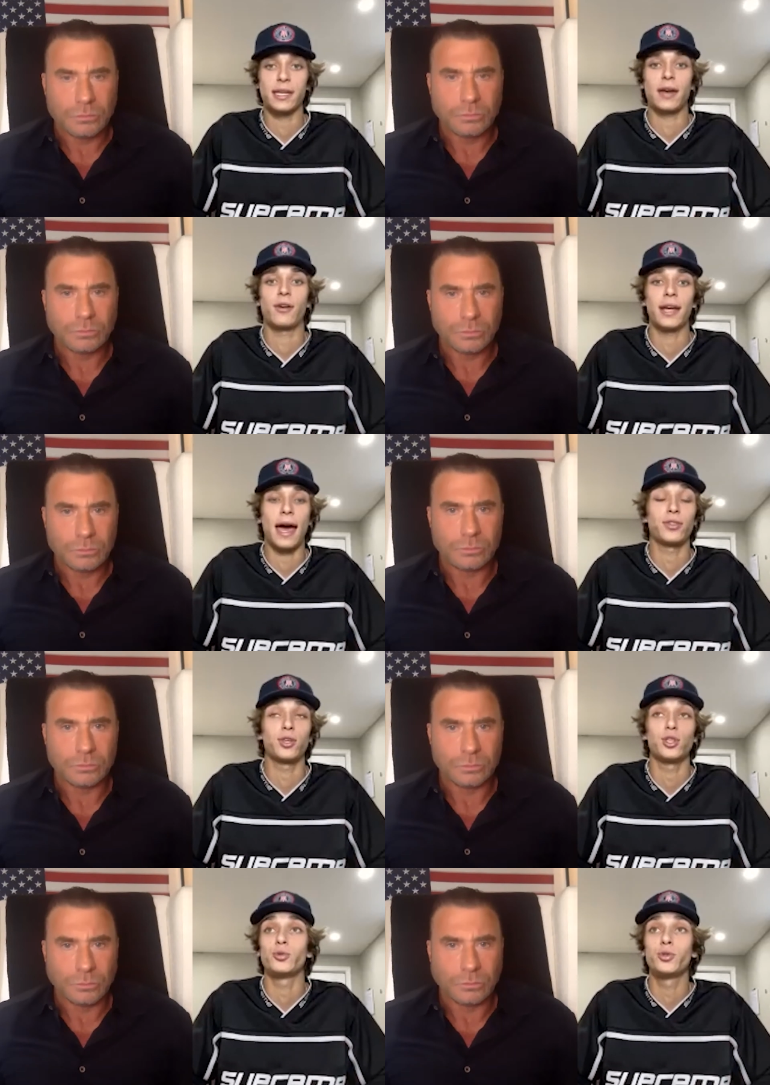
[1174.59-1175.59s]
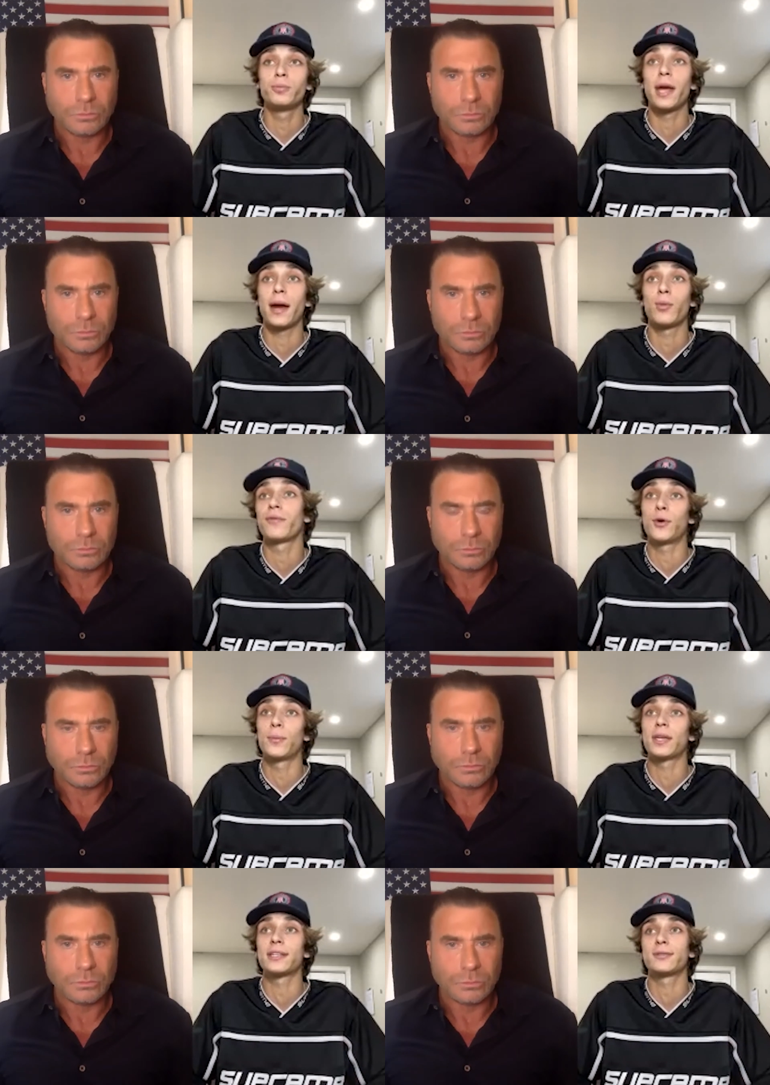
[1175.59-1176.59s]
Speaker 1: staring at the YouTube camera and
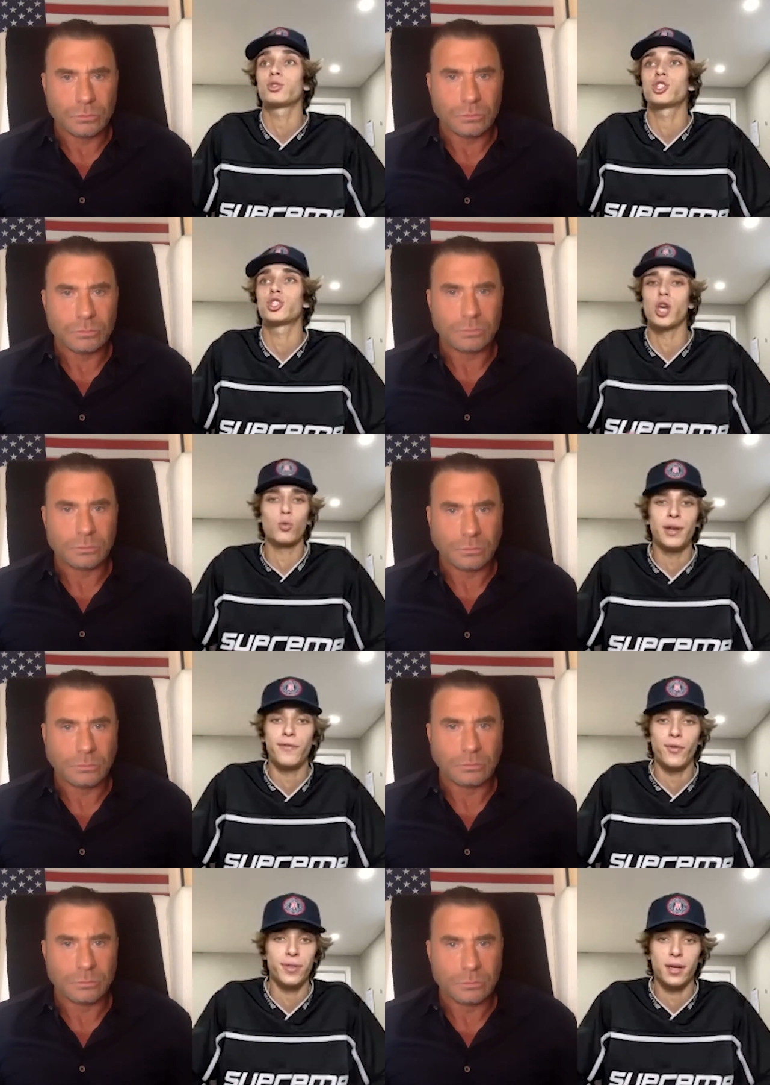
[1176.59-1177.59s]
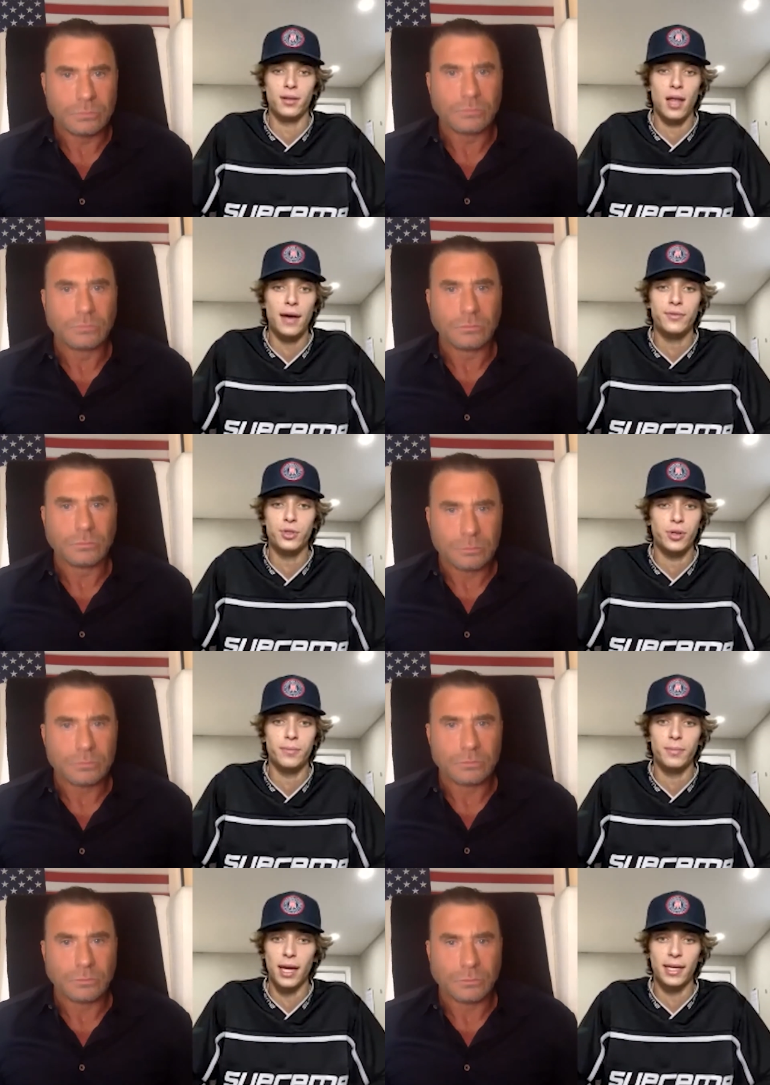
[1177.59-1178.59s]
filming because it was so different than a live stream.
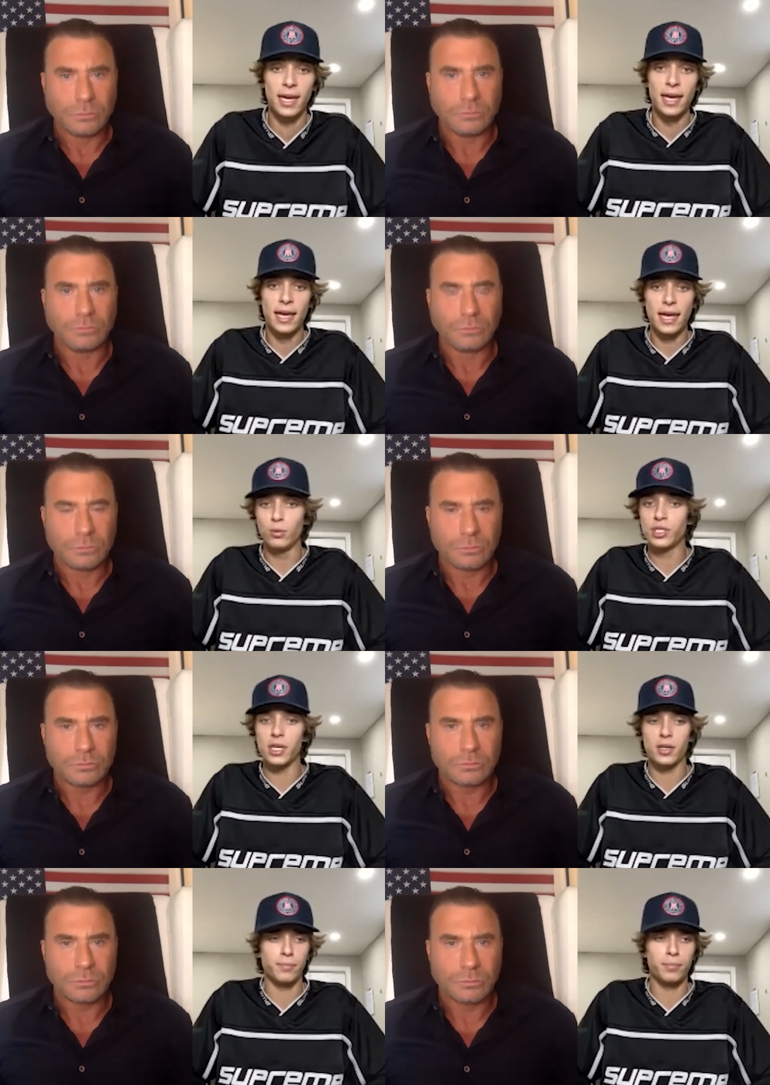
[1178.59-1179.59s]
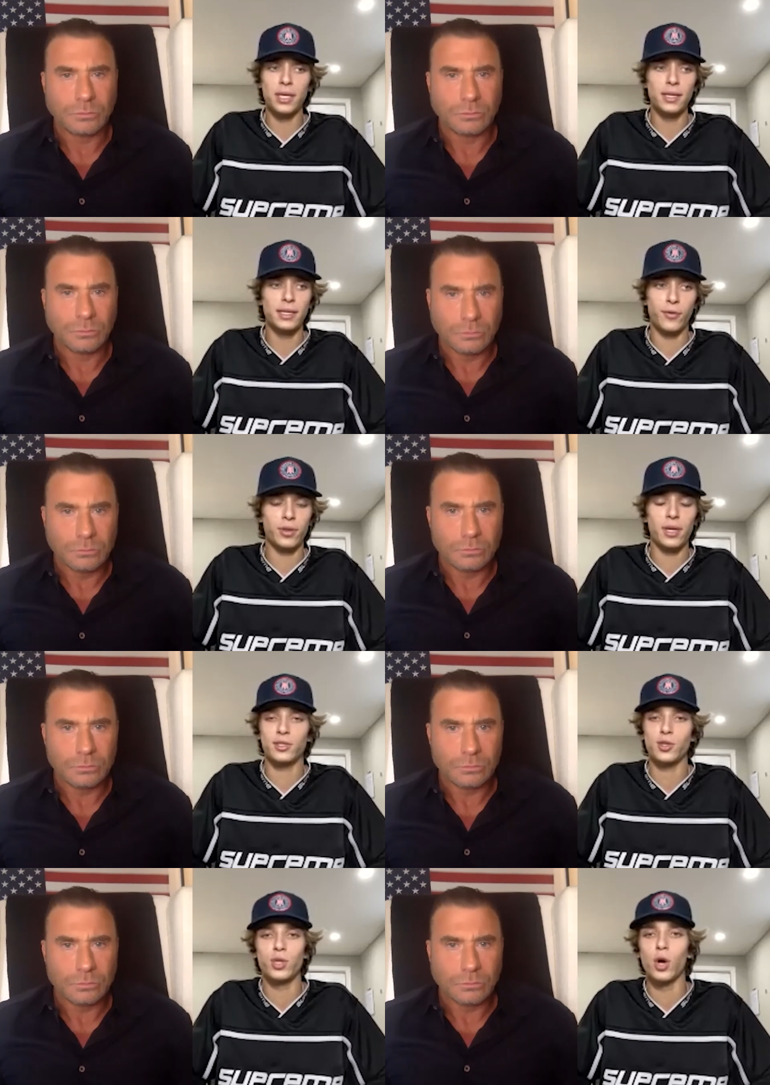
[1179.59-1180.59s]
Like mm-hmm. it was a completely different thing.
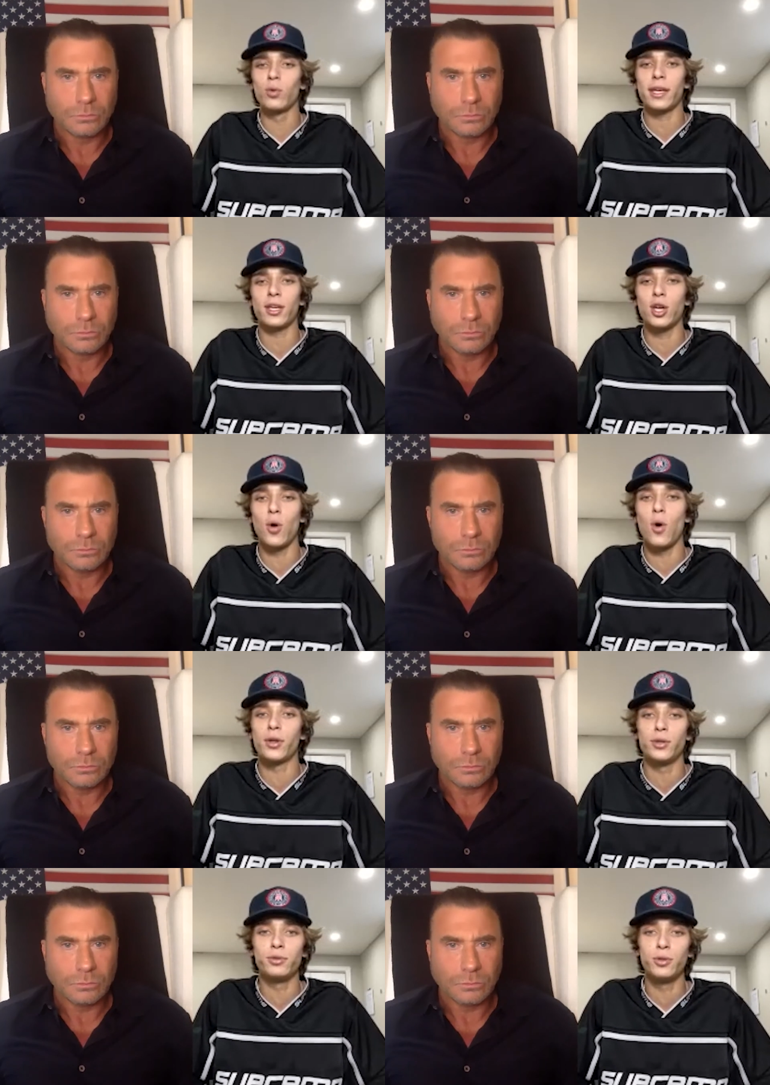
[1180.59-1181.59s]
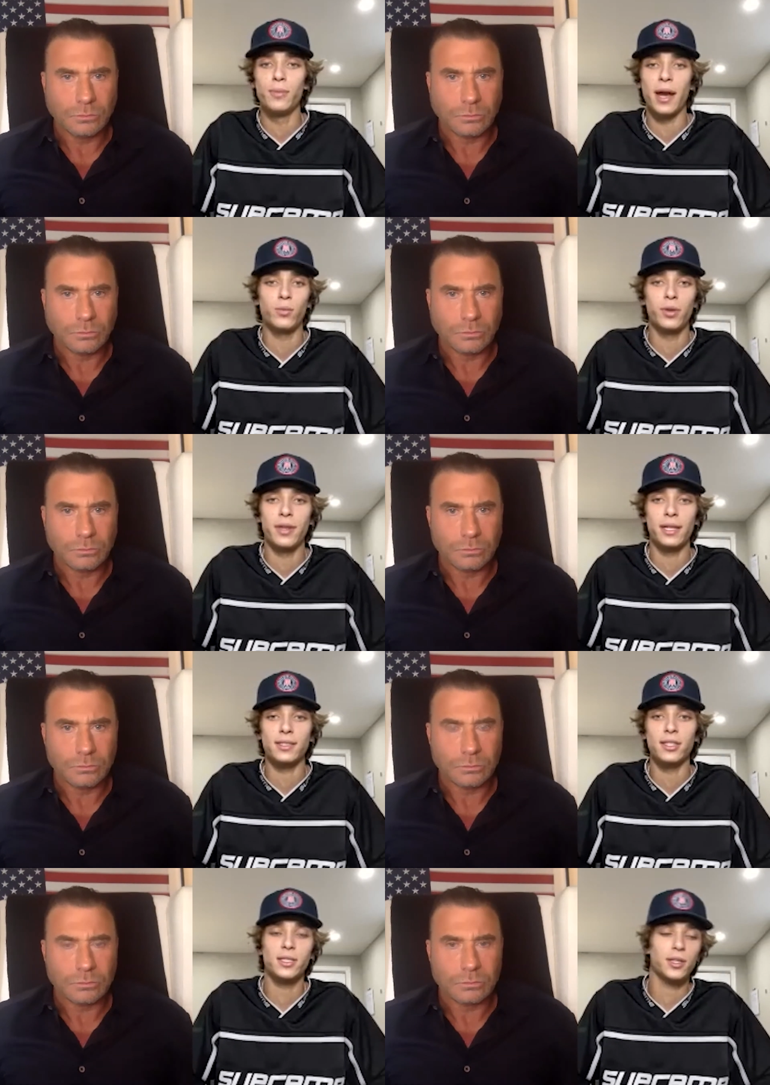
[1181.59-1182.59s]
So don't like go on YouTube, anyone that's
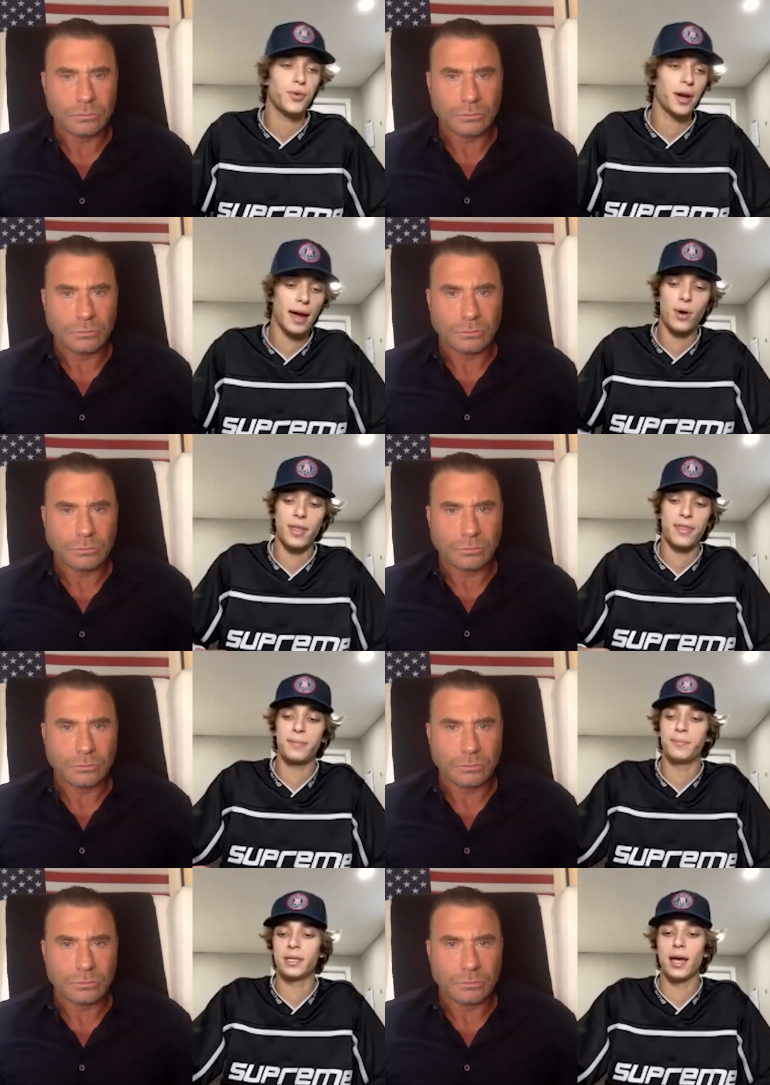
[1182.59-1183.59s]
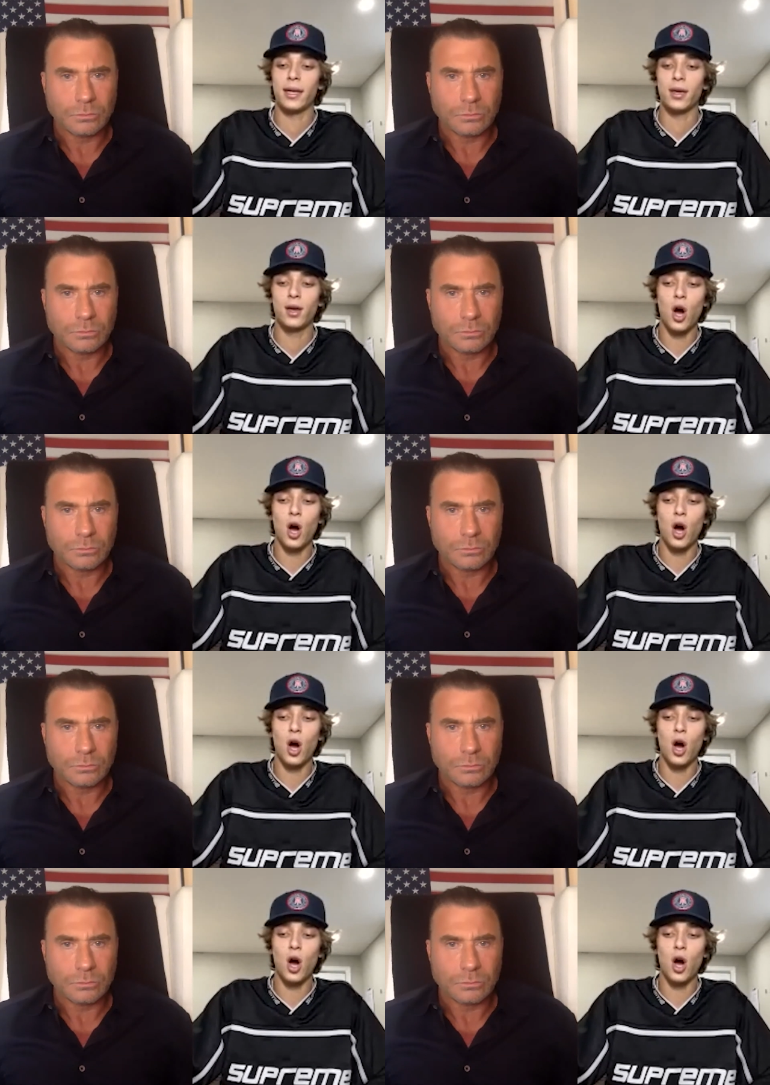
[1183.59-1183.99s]
listening right now, and then be like,